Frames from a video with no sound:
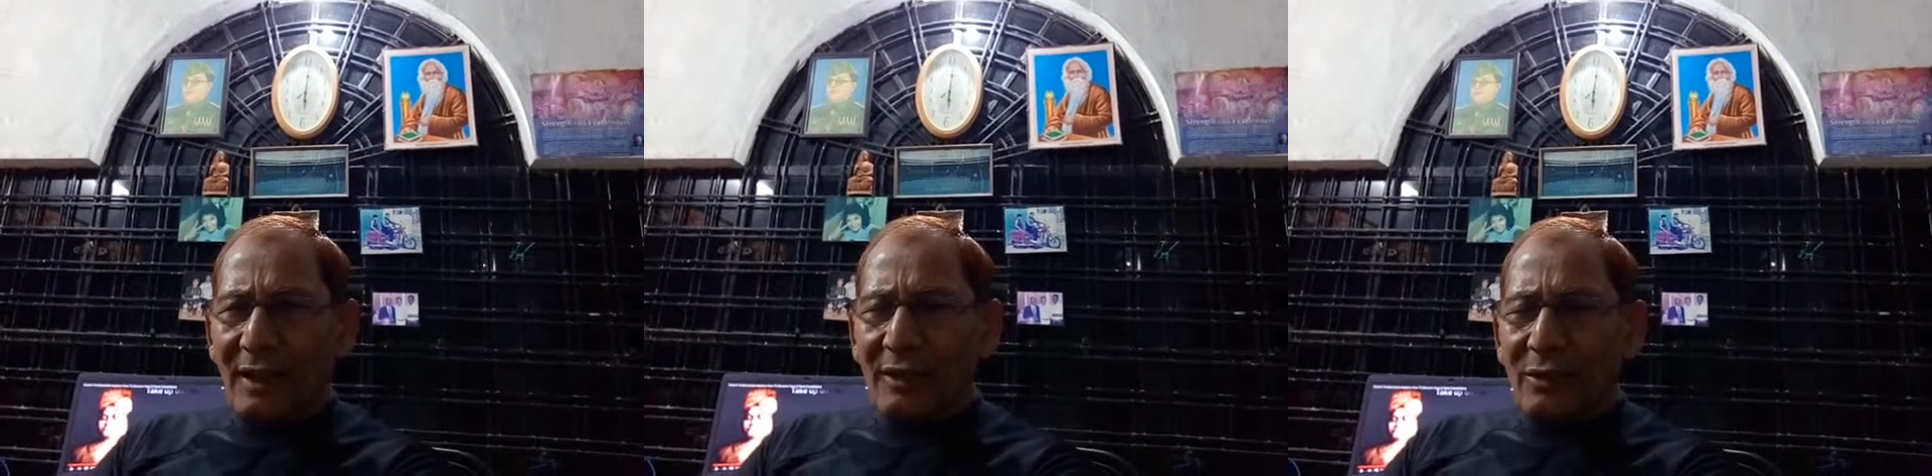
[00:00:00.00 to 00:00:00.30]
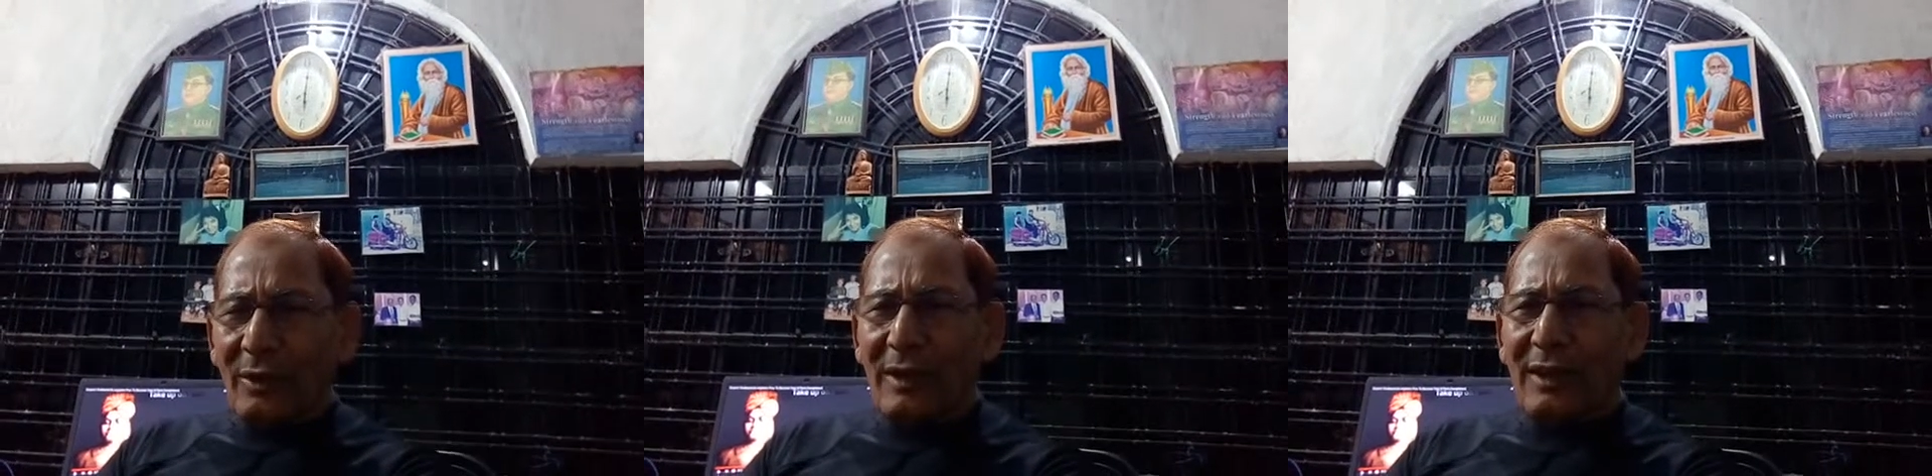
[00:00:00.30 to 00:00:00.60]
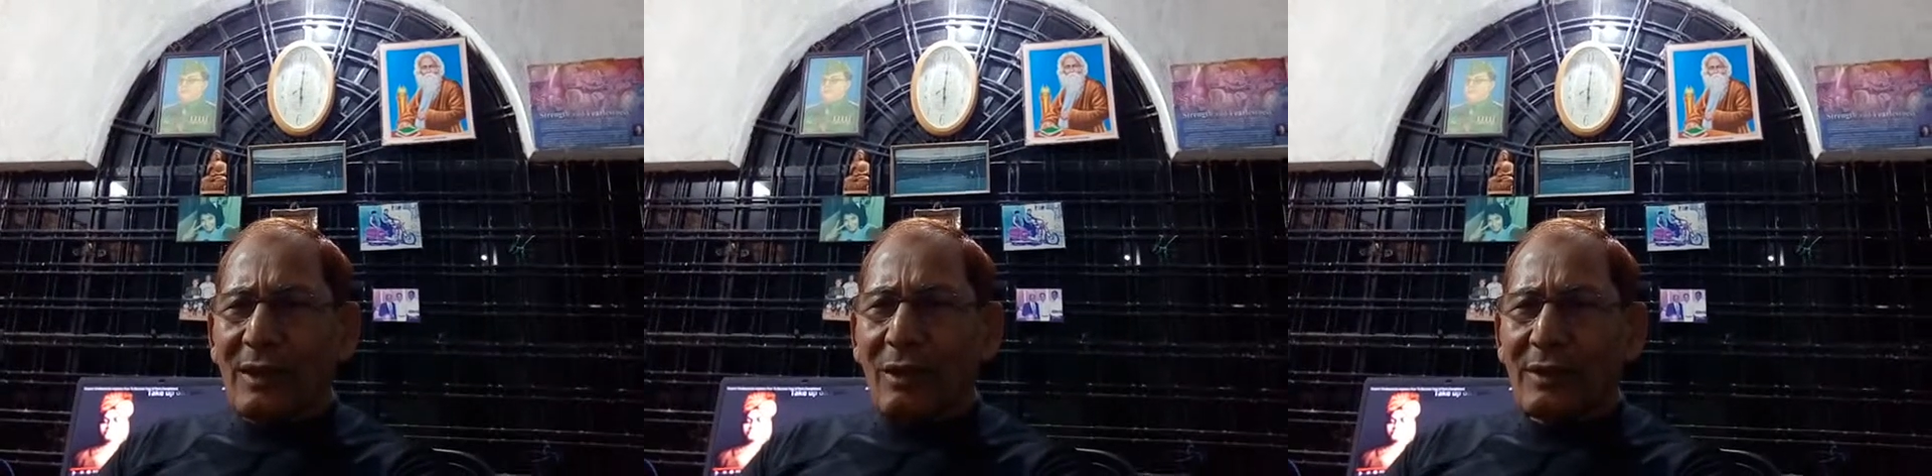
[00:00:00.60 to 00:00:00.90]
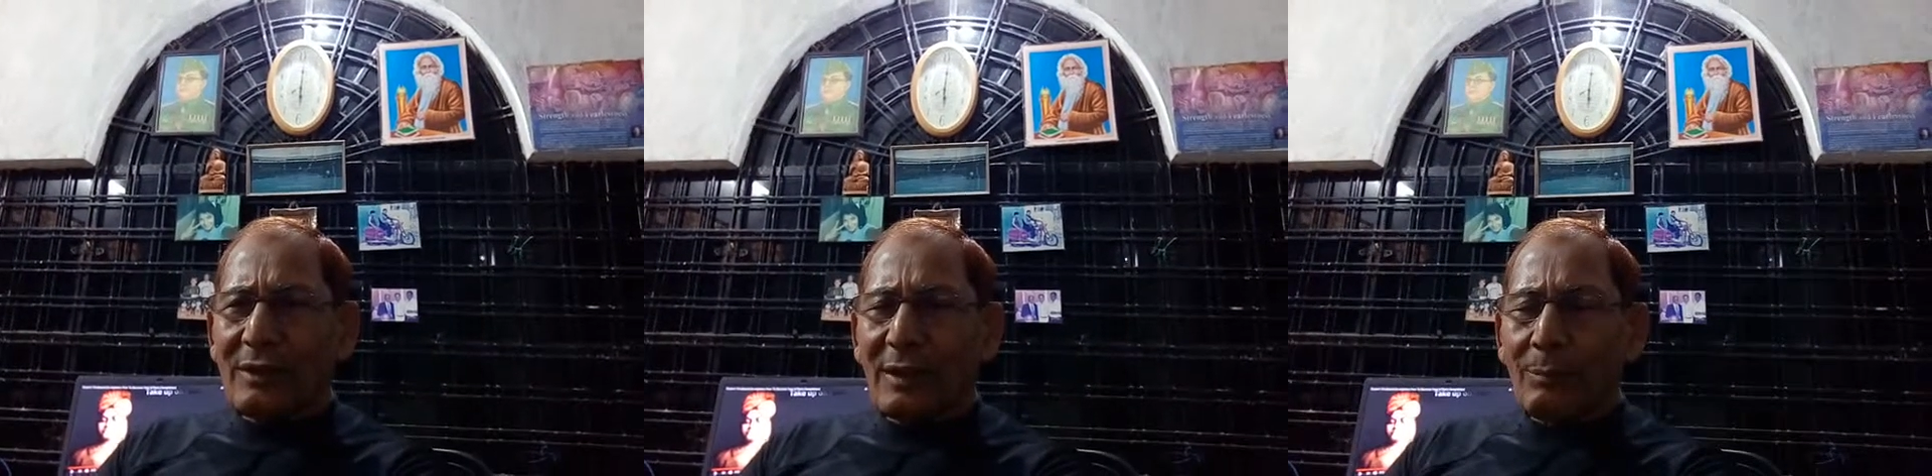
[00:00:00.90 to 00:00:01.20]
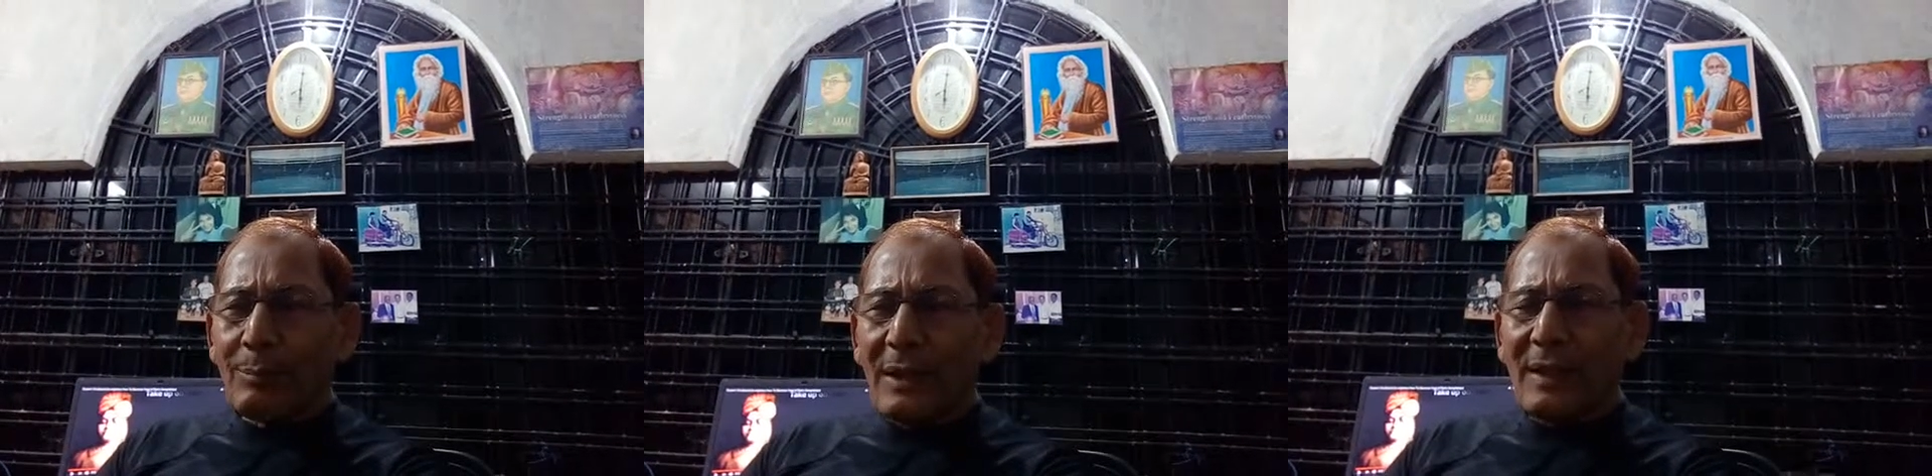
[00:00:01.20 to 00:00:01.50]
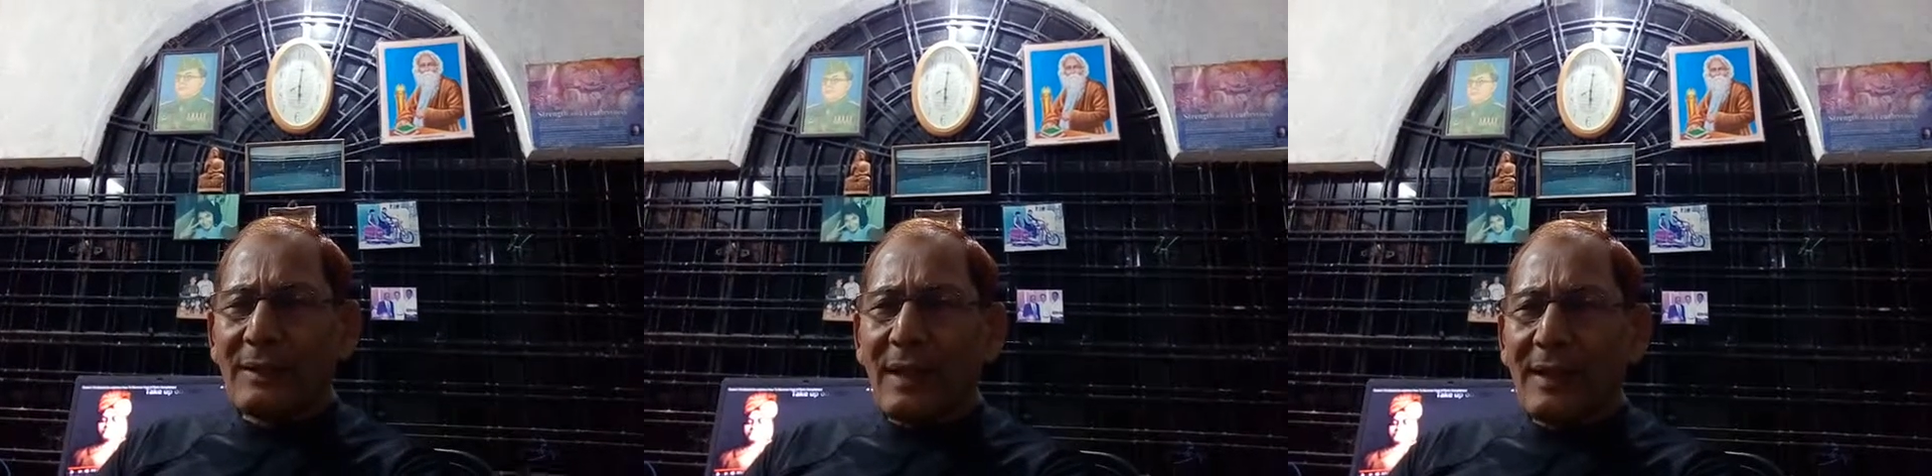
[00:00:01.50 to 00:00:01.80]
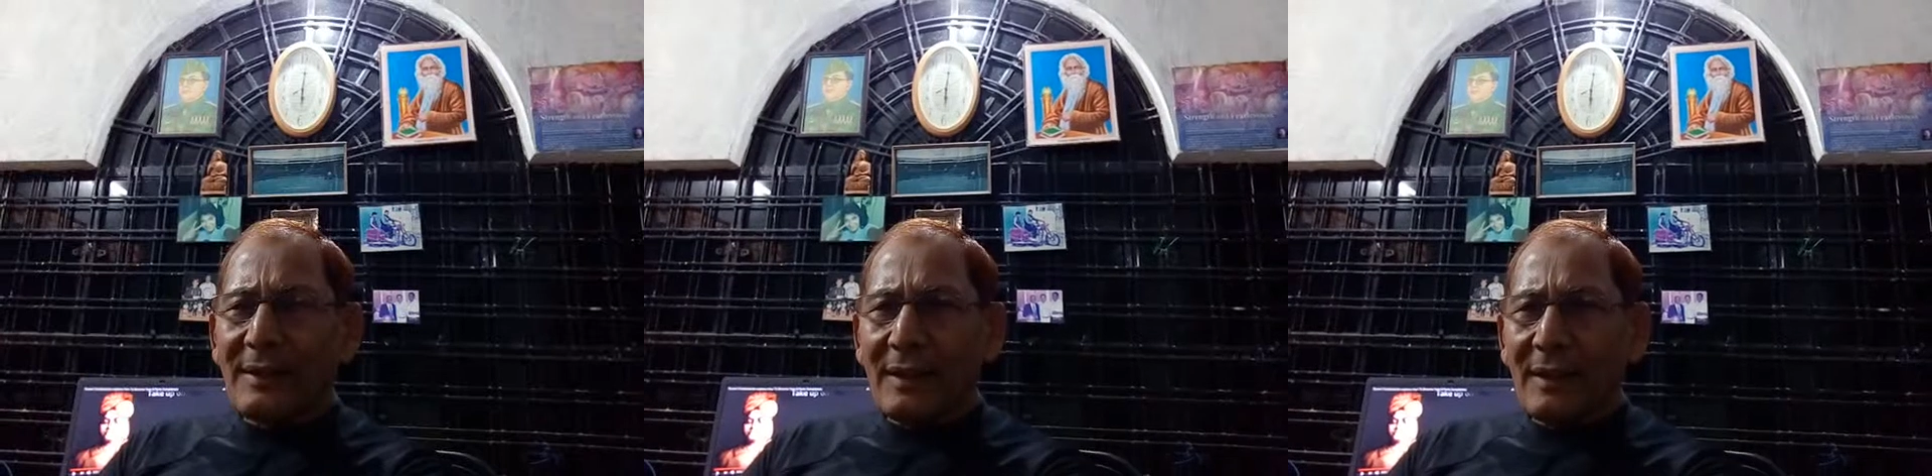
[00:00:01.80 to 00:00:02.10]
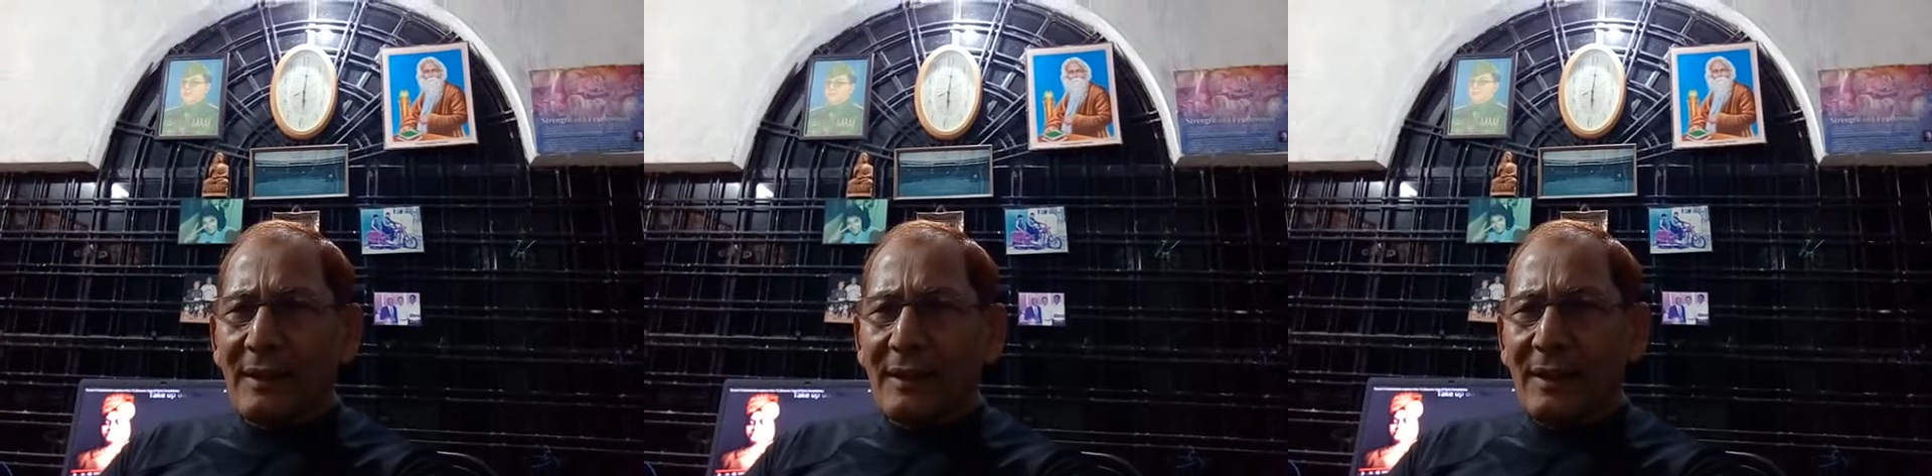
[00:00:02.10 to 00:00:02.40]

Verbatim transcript: So he got a brilliant idea.